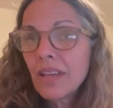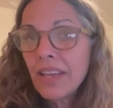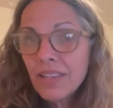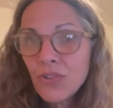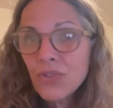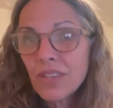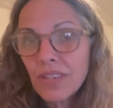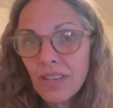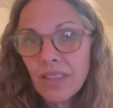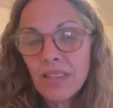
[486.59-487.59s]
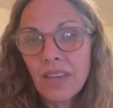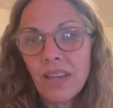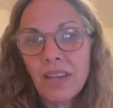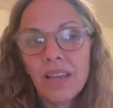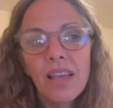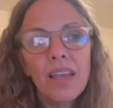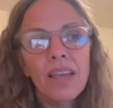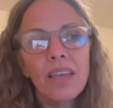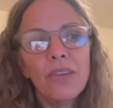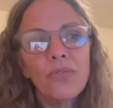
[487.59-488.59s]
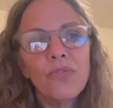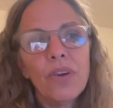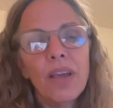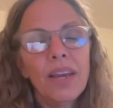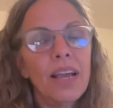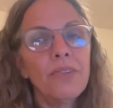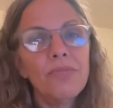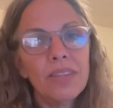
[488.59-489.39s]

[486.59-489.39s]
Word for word: Interesting thing, and I've